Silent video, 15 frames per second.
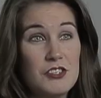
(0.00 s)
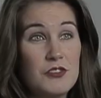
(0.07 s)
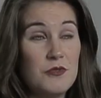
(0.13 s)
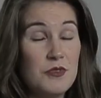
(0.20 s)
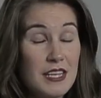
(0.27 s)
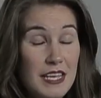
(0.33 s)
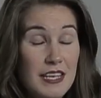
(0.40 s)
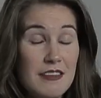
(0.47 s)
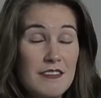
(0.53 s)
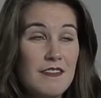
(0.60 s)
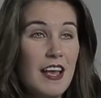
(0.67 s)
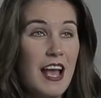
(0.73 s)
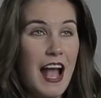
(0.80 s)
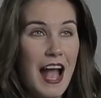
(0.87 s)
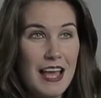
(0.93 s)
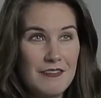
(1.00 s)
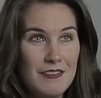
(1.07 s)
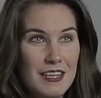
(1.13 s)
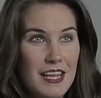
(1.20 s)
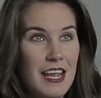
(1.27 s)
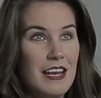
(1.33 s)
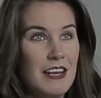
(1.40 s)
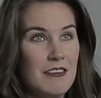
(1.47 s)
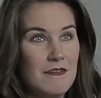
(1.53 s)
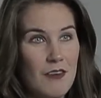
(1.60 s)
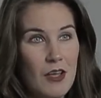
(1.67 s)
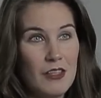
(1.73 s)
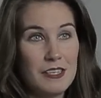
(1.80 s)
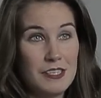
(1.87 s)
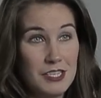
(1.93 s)
to give, advocate, and
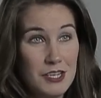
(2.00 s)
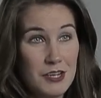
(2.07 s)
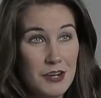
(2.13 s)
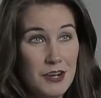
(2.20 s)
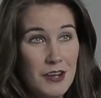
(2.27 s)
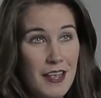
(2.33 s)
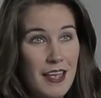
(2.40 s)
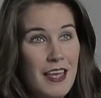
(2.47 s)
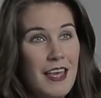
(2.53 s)
volunteer.